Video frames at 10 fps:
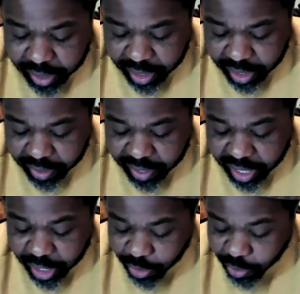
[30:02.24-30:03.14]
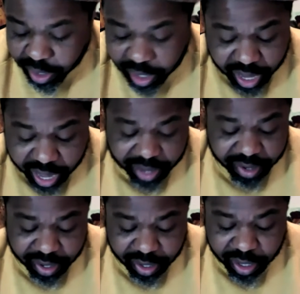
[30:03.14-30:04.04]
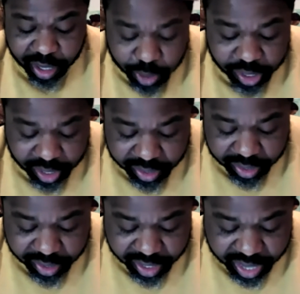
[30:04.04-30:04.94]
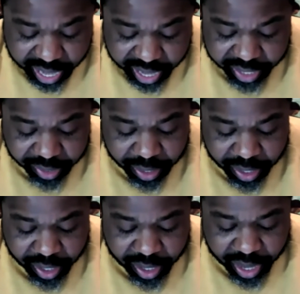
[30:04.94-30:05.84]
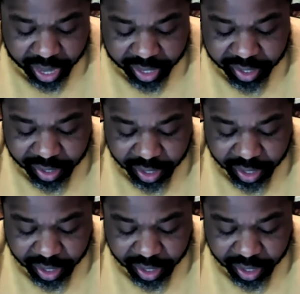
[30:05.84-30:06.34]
things that he knew he would need to deny. And